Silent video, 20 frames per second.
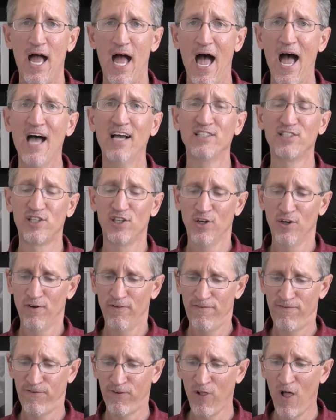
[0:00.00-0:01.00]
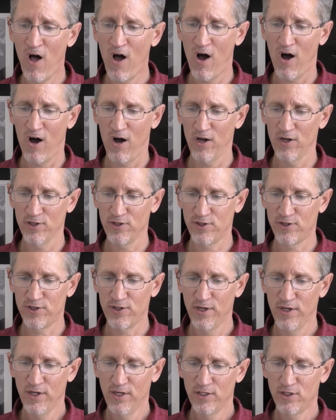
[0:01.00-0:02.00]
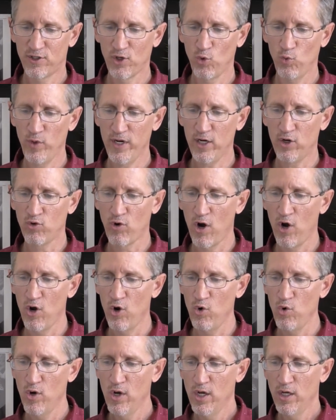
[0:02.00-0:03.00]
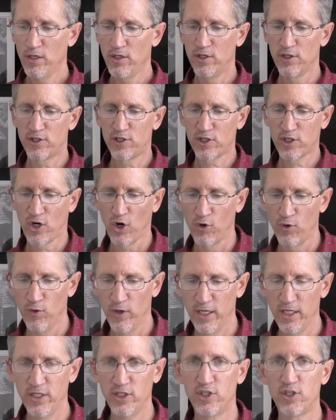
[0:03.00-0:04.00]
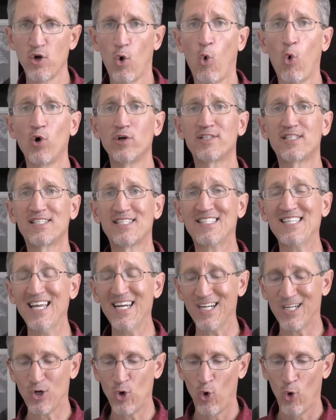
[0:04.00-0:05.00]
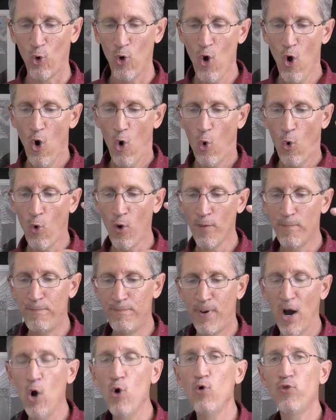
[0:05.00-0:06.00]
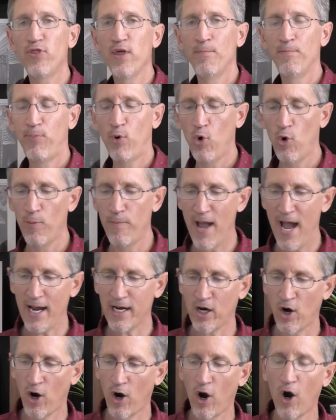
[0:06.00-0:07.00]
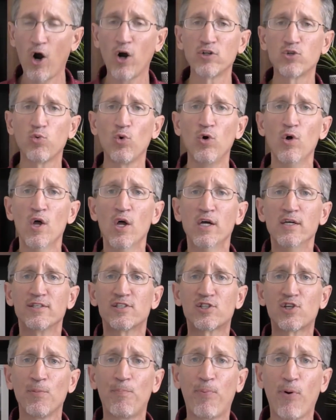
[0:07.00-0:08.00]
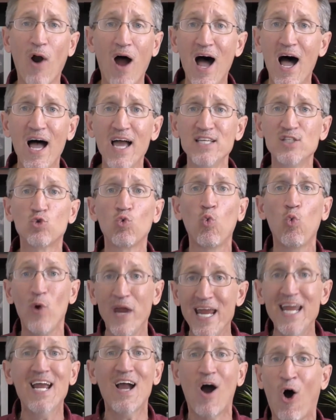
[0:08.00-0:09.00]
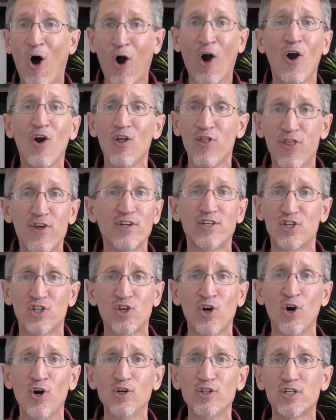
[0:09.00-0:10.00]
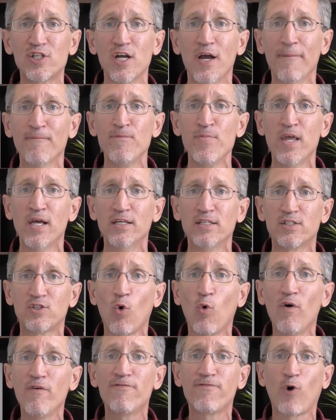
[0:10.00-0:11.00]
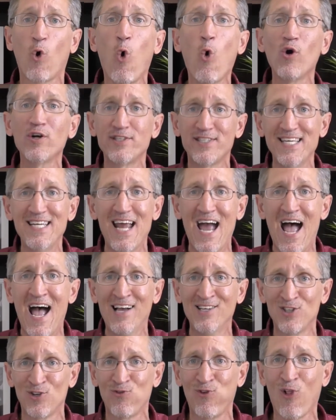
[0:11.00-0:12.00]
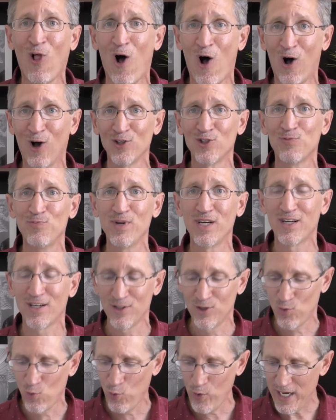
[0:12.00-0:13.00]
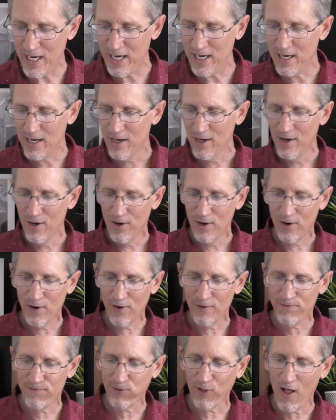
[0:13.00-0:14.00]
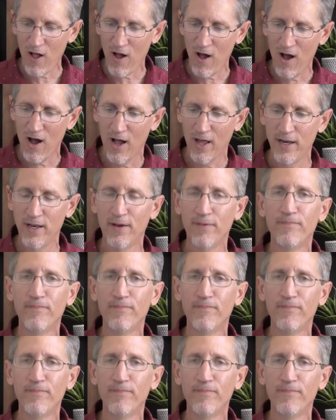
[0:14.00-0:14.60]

has flaws, so we grow discouraged or cynical or both and pull back our hearts. Well, surprise, we are the church, so of course it has flaws because we are flawed.